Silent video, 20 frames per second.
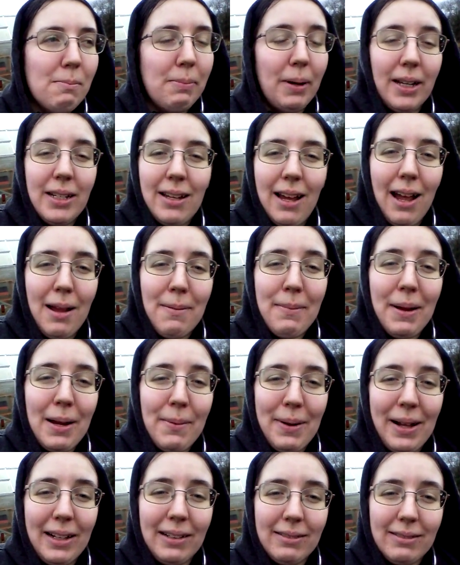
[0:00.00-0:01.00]
but I may
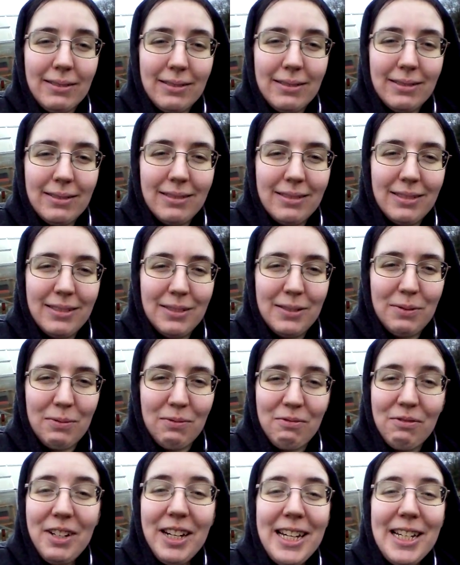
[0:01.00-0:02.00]
well
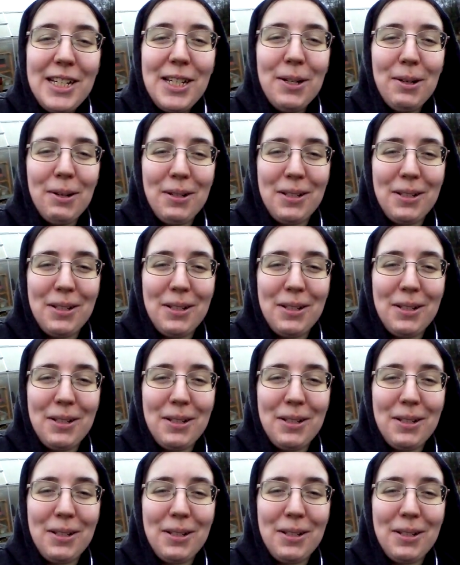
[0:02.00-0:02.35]
read you